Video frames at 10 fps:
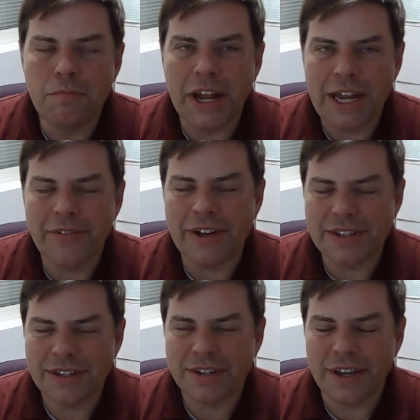Many of
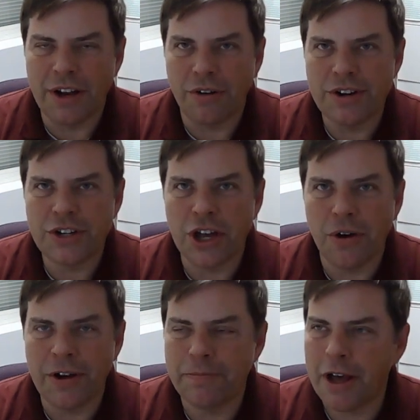us, in order to
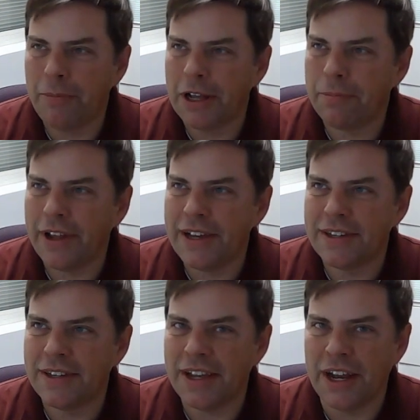go into public
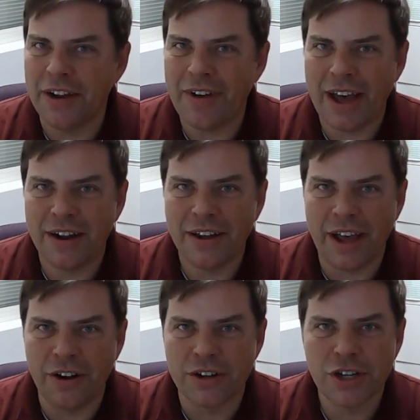places in
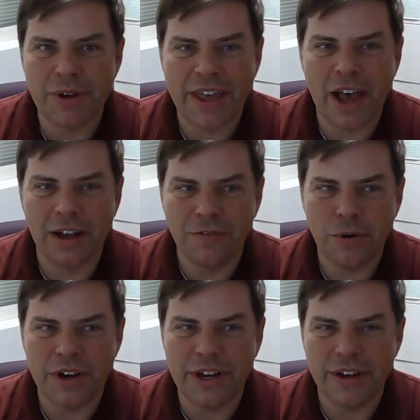Nevada and also in
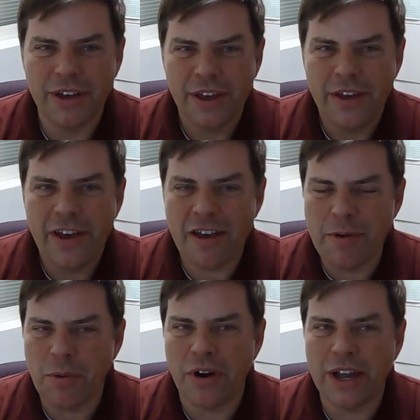California,
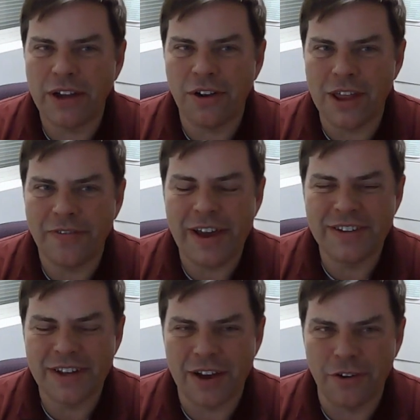have been wearing cloth
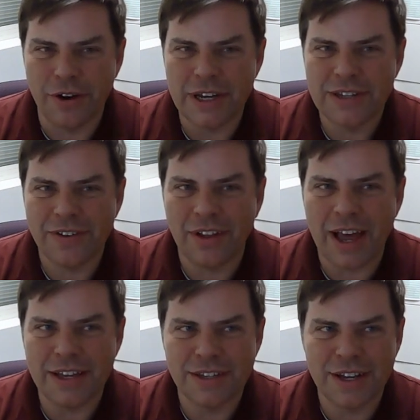face coverings for
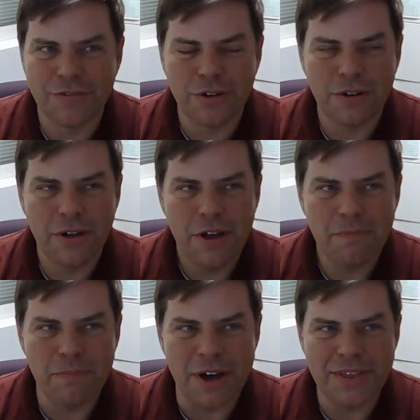the last several
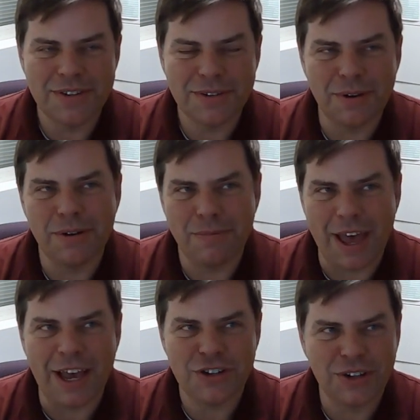months,
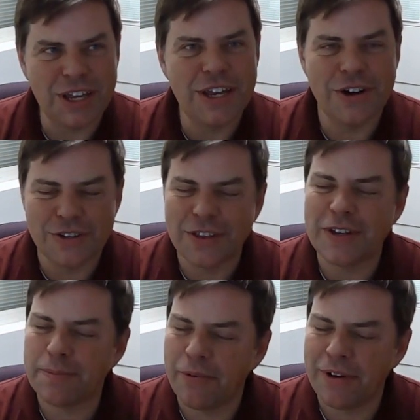actually years
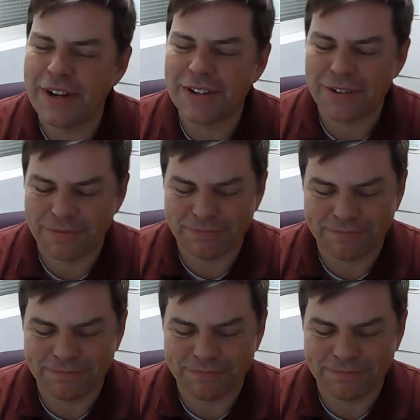at this point.